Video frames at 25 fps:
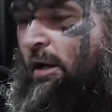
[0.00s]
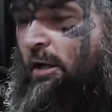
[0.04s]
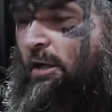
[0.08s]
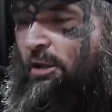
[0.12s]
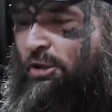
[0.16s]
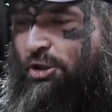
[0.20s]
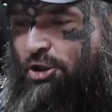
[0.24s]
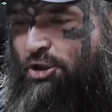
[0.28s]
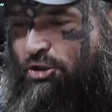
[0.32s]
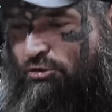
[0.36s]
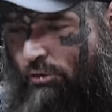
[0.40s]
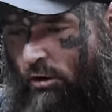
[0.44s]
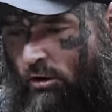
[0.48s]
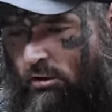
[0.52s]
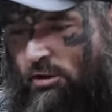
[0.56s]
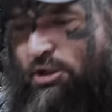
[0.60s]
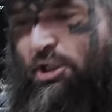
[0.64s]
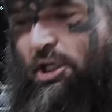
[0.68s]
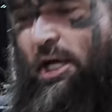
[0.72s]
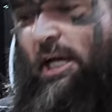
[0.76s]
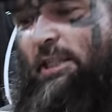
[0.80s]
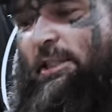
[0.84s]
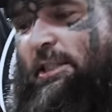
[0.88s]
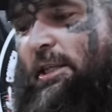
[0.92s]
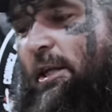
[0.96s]
strong
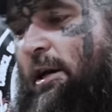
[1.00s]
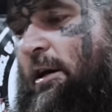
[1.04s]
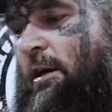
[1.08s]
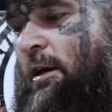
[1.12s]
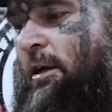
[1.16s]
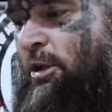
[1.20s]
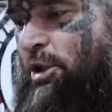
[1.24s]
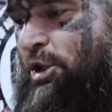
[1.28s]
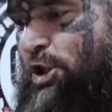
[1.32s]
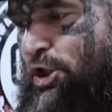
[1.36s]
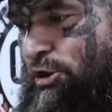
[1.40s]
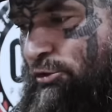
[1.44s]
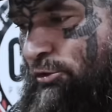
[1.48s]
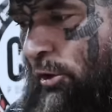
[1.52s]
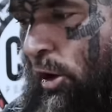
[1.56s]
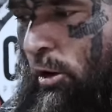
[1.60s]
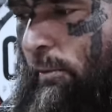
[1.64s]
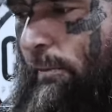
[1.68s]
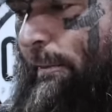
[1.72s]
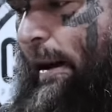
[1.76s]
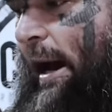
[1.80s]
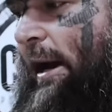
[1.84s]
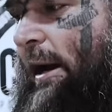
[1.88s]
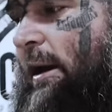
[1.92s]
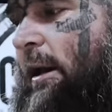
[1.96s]
chest, strong
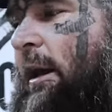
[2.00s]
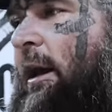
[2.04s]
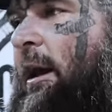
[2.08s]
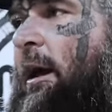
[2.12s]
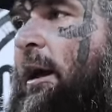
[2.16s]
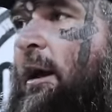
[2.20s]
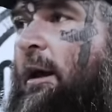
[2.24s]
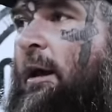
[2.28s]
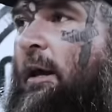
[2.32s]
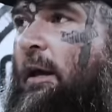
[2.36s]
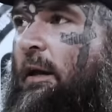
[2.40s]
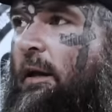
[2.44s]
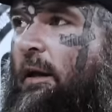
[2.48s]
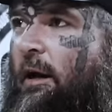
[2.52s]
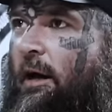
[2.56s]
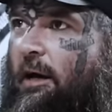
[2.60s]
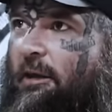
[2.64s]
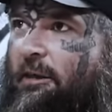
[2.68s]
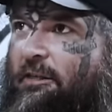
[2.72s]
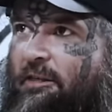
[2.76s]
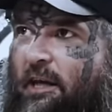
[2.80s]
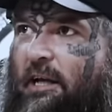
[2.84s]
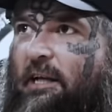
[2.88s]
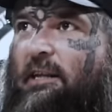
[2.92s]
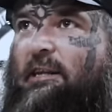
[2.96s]
back. I
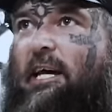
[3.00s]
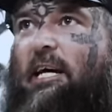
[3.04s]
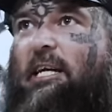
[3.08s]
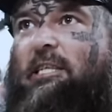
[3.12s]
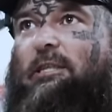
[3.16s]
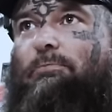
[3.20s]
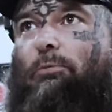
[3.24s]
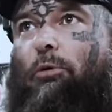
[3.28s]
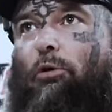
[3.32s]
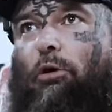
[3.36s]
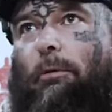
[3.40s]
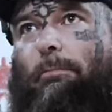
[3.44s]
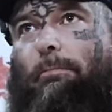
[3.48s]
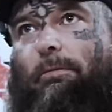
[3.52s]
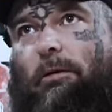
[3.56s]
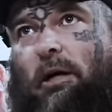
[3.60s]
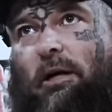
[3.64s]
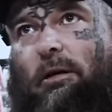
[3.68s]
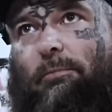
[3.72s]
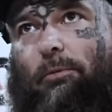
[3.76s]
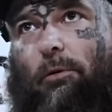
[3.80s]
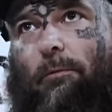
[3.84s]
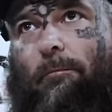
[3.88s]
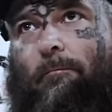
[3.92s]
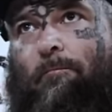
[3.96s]
think that's more
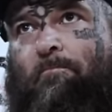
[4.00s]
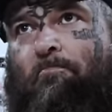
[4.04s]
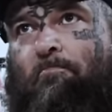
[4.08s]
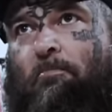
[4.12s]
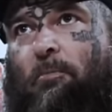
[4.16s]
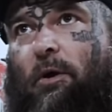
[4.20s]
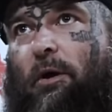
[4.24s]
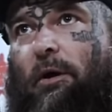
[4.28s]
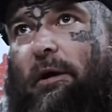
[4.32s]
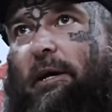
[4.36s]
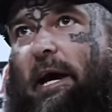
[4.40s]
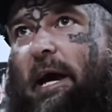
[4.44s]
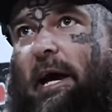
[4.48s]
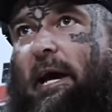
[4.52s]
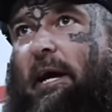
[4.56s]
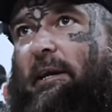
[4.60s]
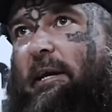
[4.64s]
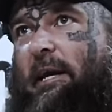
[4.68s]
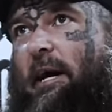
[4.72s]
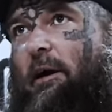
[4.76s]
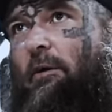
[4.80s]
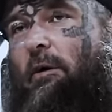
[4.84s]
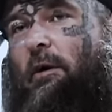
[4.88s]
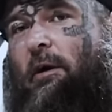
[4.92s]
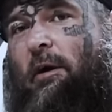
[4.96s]
applicable, okay? And
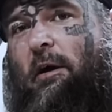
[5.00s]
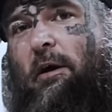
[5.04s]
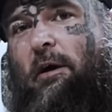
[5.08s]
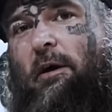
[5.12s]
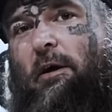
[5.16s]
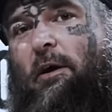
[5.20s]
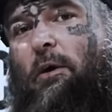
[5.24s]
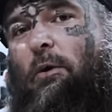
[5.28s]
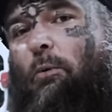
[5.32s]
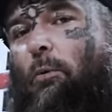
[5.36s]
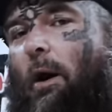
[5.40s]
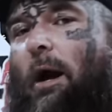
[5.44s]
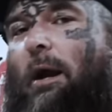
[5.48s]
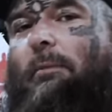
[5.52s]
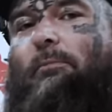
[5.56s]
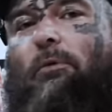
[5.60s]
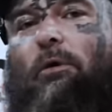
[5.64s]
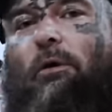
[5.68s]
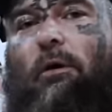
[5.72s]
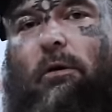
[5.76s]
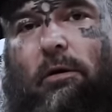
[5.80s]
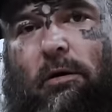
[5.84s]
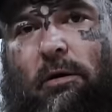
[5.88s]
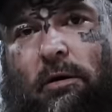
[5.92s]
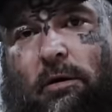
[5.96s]
now one
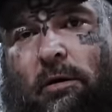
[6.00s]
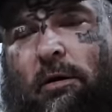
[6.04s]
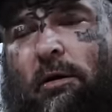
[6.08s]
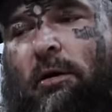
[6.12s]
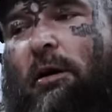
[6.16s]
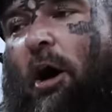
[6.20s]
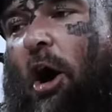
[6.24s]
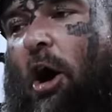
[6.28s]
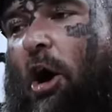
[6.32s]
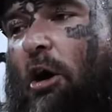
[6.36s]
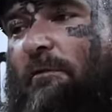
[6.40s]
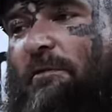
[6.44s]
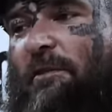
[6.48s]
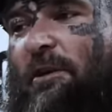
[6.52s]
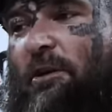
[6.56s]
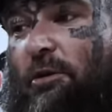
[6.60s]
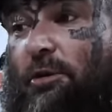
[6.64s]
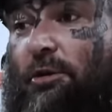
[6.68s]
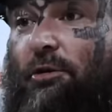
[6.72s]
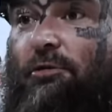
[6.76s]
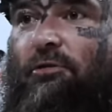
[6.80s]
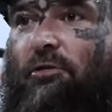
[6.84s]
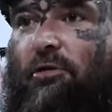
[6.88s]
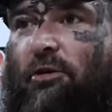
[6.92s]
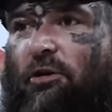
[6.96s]
more
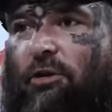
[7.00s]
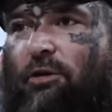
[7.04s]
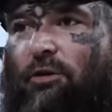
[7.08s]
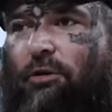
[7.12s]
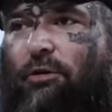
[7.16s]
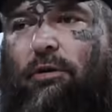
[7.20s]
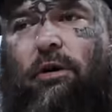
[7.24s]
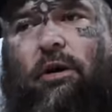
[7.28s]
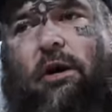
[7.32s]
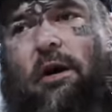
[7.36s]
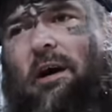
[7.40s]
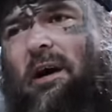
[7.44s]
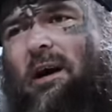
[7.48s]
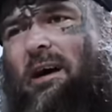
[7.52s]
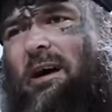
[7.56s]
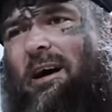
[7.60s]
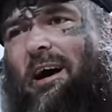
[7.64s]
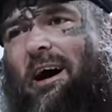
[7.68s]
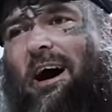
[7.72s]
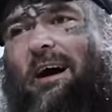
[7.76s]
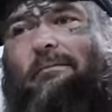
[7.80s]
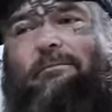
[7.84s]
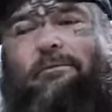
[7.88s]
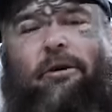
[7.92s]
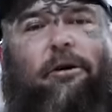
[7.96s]
overused cue.
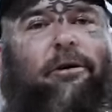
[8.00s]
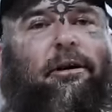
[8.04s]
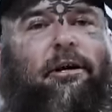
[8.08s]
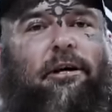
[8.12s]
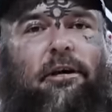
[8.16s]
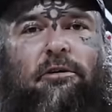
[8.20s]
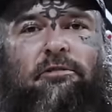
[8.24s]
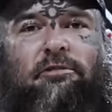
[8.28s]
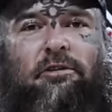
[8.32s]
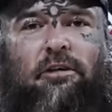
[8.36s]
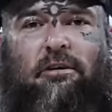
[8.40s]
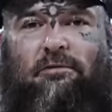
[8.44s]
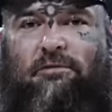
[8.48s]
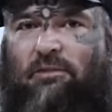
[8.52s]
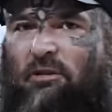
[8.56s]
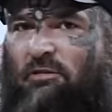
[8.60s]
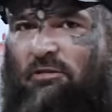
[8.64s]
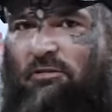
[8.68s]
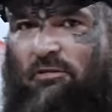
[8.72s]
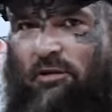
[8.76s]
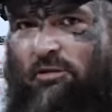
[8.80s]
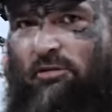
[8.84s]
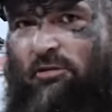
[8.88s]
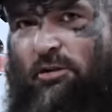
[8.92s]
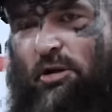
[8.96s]
I'm very guilty of
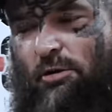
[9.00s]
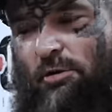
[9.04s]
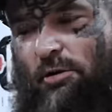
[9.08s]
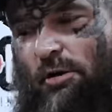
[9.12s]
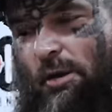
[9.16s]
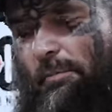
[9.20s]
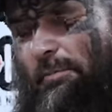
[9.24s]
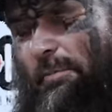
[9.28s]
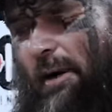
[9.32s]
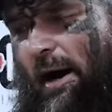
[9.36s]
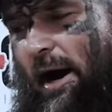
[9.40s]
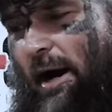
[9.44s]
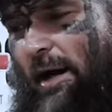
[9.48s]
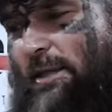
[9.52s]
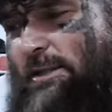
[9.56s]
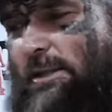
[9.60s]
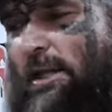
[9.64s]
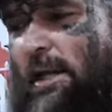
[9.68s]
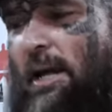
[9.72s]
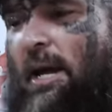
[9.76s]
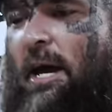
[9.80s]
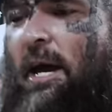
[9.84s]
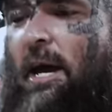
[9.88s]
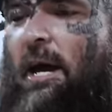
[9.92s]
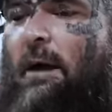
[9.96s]
using this cue in the past,
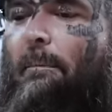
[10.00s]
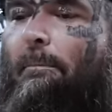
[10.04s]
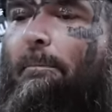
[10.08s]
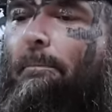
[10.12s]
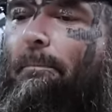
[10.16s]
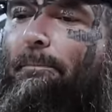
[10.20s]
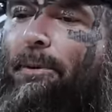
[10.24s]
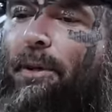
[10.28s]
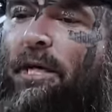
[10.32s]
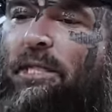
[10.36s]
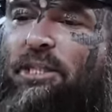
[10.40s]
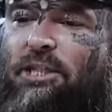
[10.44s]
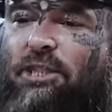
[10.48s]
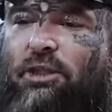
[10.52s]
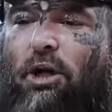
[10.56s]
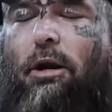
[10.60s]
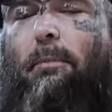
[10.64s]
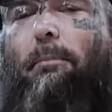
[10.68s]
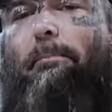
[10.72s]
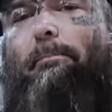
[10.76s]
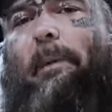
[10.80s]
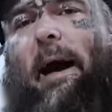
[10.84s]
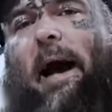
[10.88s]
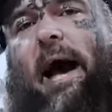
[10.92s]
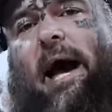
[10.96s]
but it's not a
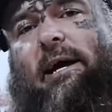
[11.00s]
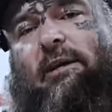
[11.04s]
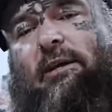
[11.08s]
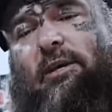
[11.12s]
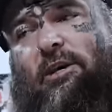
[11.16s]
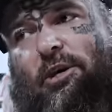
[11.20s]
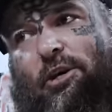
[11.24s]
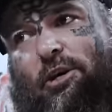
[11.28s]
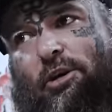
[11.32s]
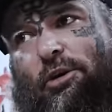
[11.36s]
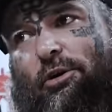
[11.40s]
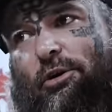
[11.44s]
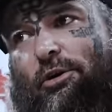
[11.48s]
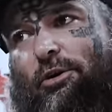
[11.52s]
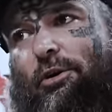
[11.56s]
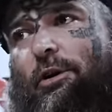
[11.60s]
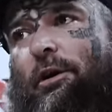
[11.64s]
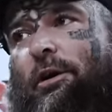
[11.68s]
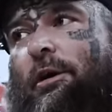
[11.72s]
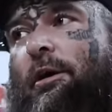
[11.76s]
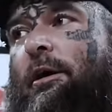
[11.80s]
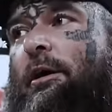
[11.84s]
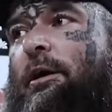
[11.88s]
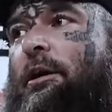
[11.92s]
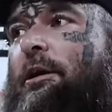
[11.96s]
bad cue
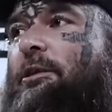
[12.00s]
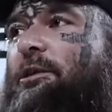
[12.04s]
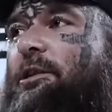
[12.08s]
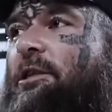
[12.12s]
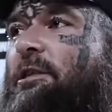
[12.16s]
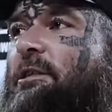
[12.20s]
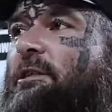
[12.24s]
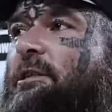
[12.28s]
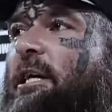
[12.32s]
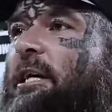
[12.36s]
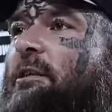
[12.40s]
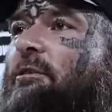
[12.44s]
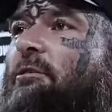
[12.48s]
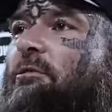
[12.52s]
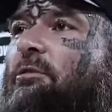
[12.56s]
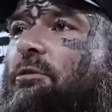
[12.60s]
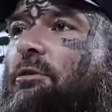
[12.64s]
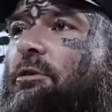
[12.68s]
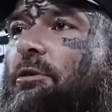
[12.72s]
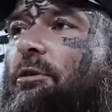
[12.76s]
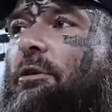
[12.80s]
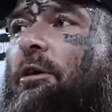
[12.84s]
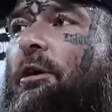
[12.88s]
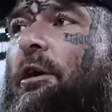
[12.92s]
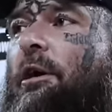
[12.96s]
you just need
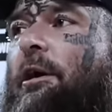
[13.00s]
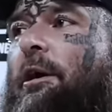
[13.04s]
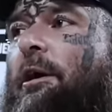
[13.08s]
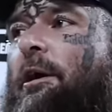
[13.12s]
to